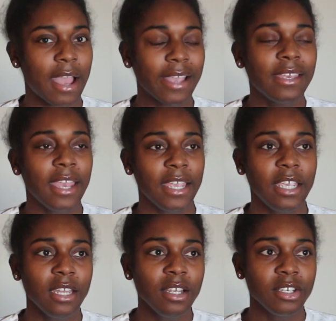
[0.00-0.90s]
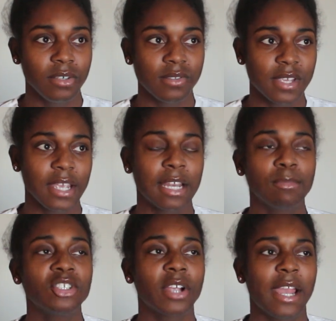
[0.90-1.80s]
I can use it, and I'm
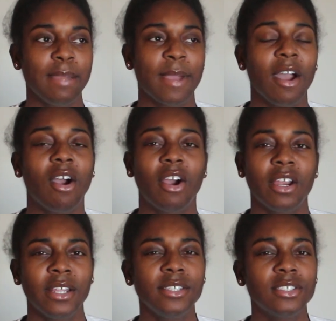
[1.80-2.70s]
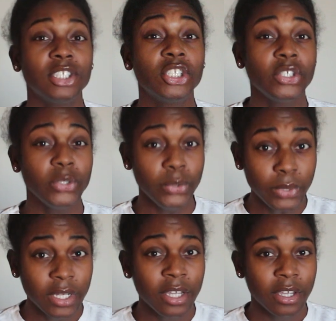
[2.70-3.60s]
trying my hardest
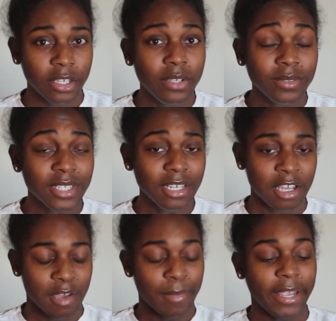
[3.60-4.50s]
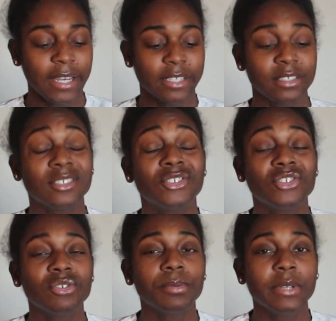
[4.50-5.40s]
to use it. My hand is
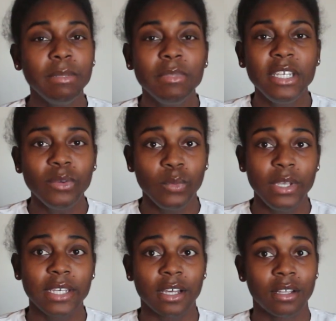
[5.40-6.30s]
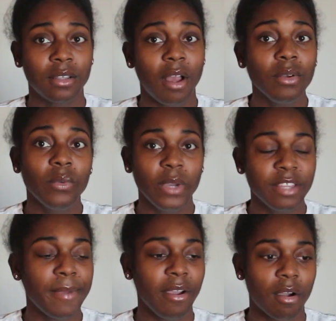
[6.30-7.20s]
extremely weak, along
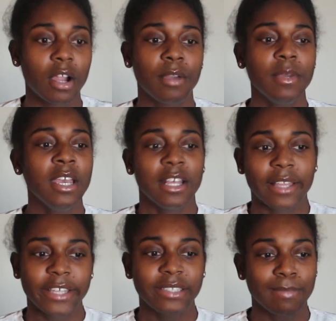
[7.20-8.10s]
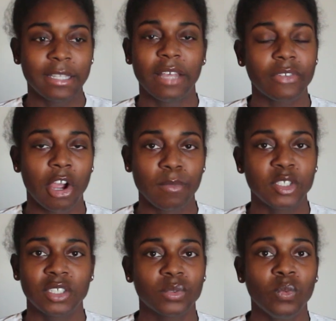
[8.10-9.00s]
with my arm. Like, my left arm is
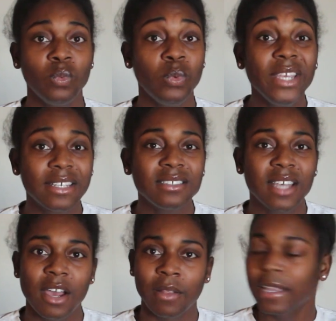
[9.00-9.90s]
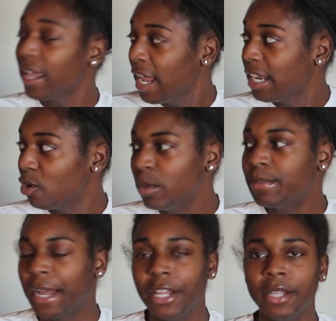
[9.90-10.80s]
just weak as hell. Like, I can't open
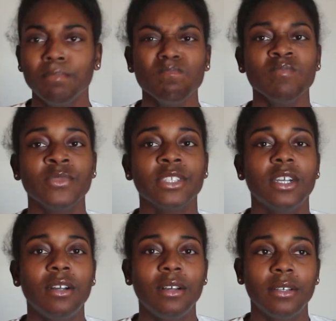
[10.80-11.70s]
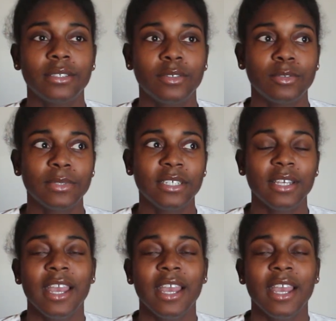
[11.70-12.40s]
my, excuse me.